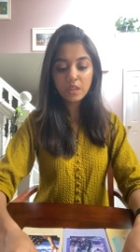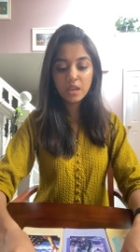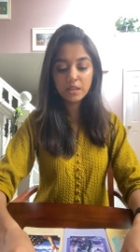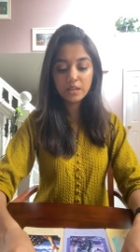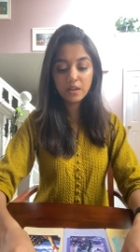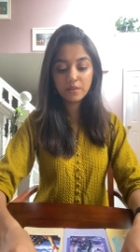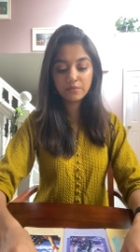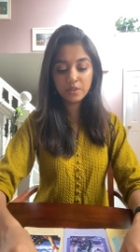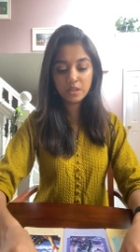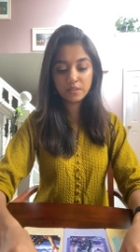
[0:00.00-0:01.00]
Any
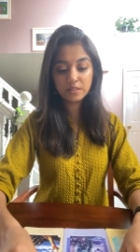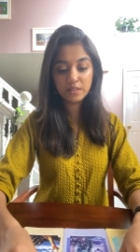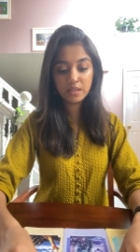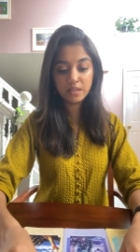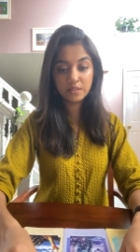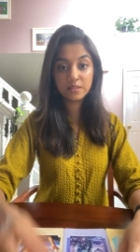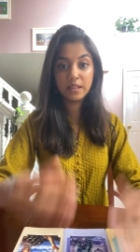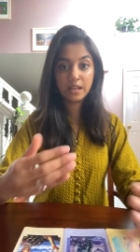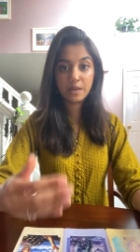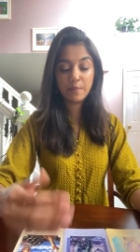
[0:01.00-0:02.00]
of these things,
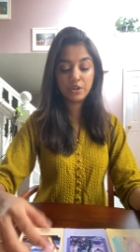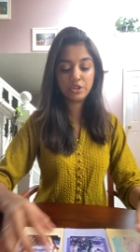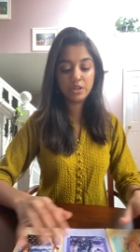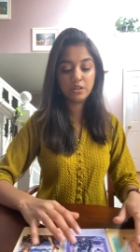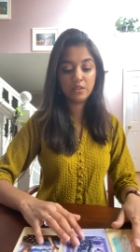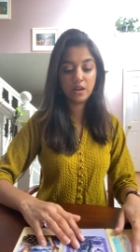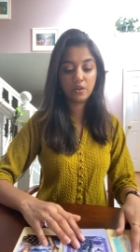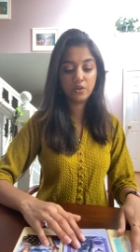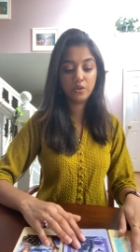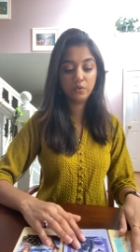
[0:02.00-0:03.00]
like I mentioned, that
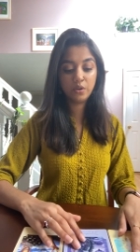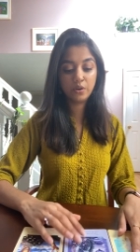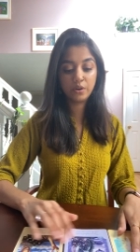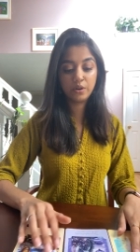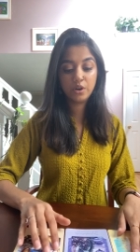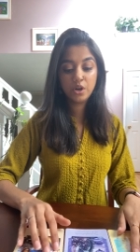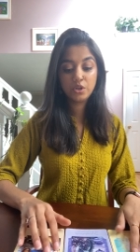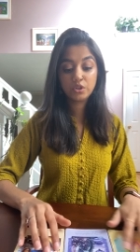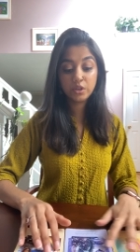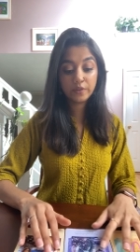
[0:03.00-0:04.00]
are no longer
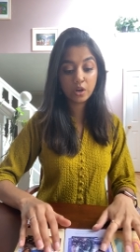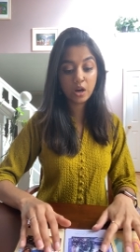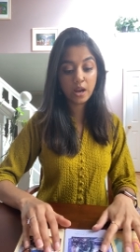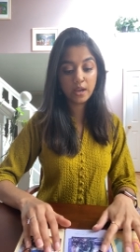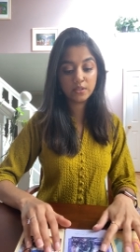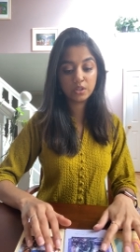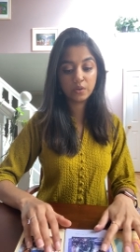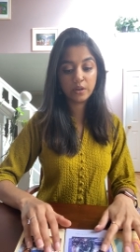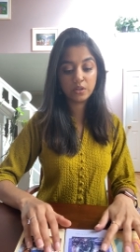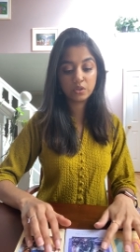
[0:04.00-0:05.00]
serving our highest and
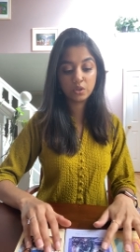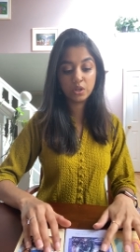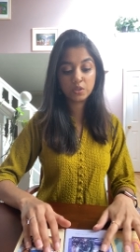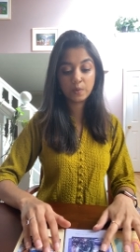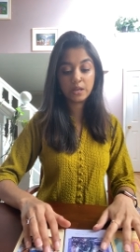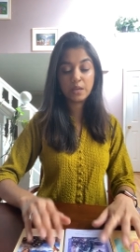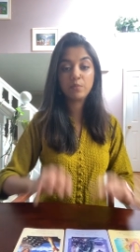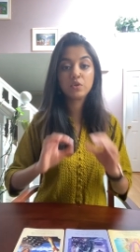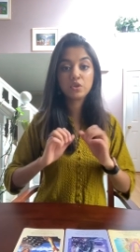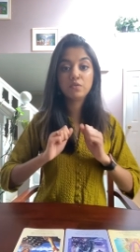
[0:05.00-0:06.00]
greatest goods. We're
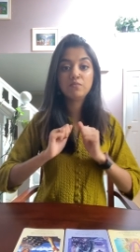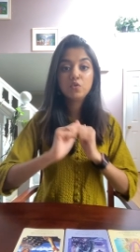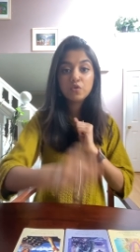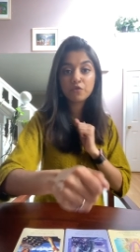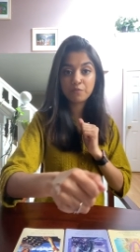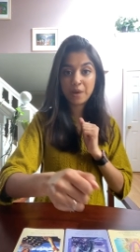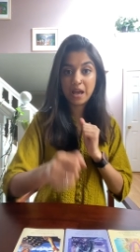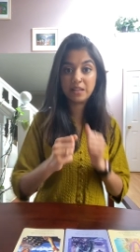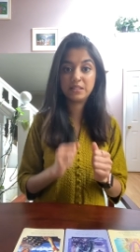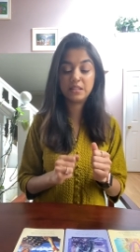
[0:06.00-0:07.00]
able to move
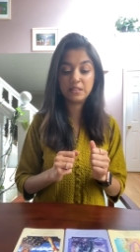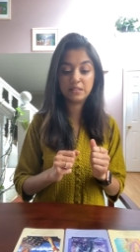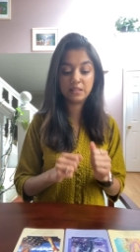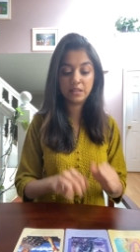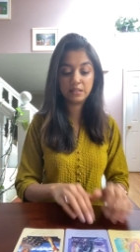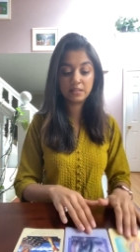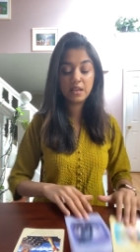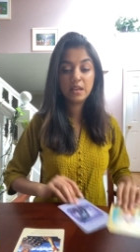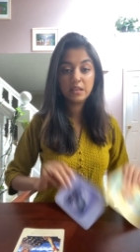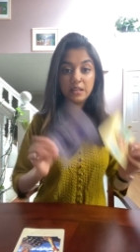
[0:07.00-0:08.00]
past these things
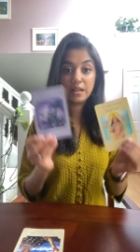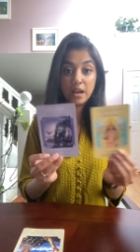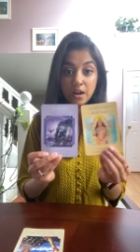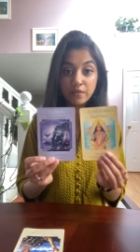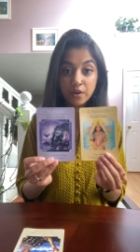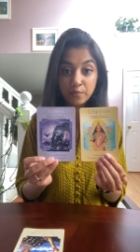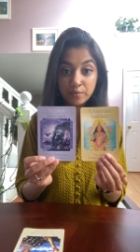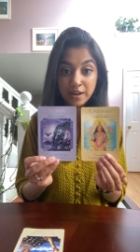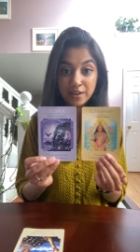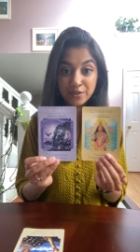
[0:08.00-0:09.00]
and have our
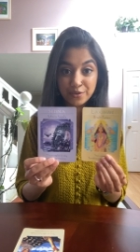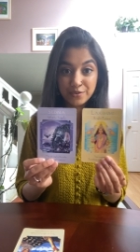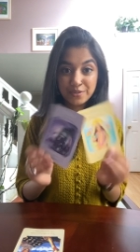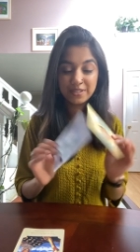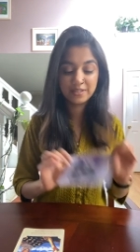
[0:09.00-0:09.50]
breakthroughs.